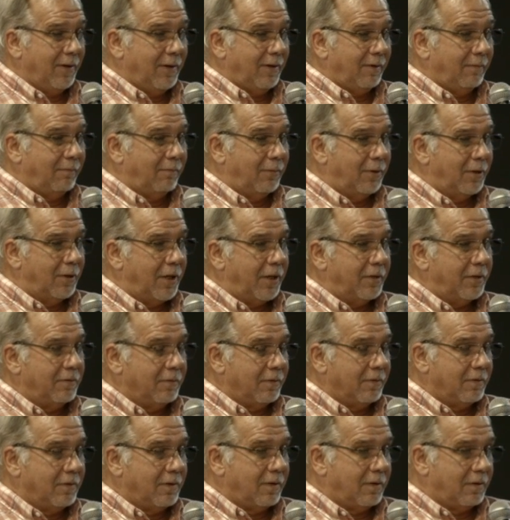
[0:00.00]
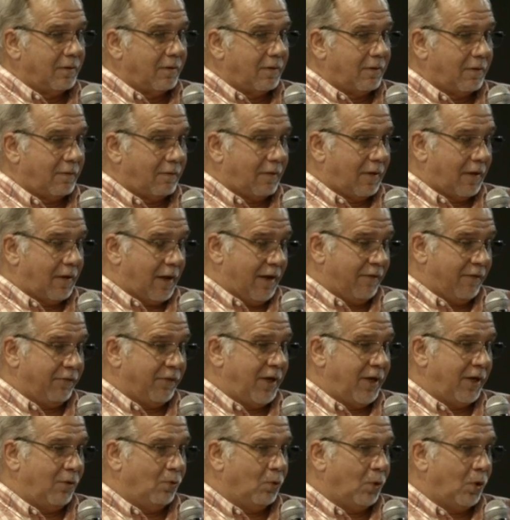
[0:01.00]
But I
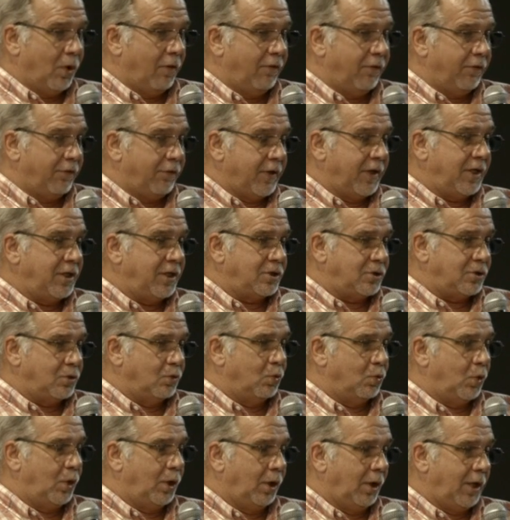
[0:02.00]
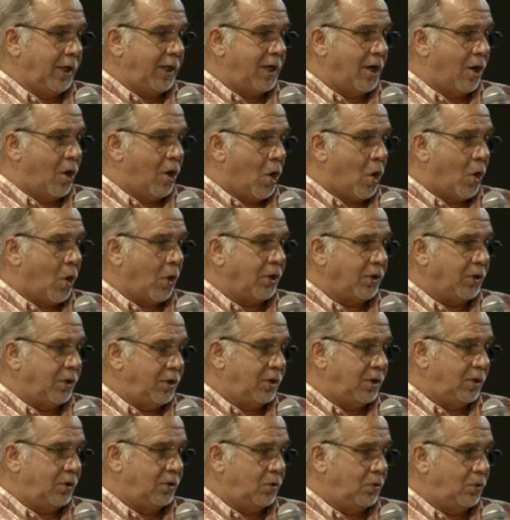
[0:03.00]
think one of the things you really ought to
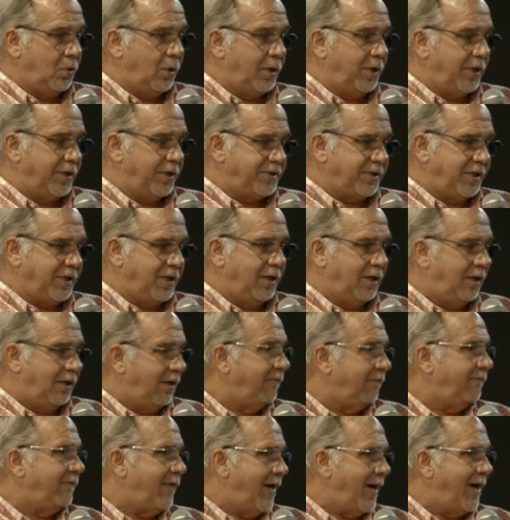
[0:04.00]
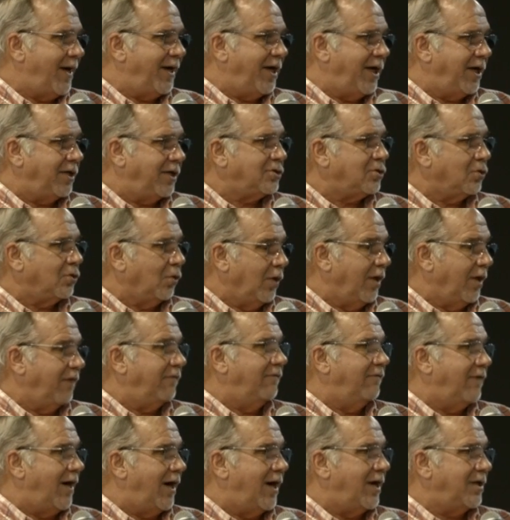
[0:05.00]
do is get a financial
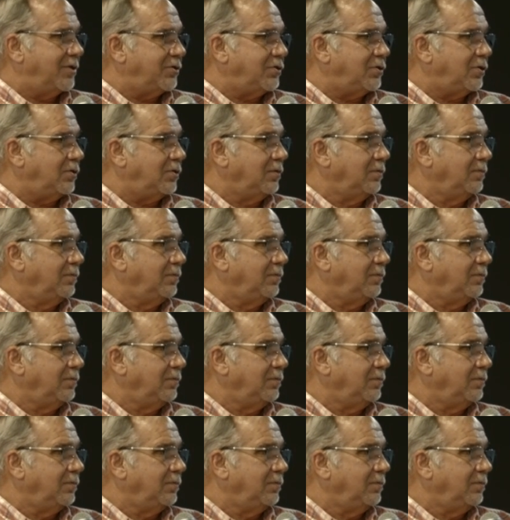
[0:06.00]
advisor.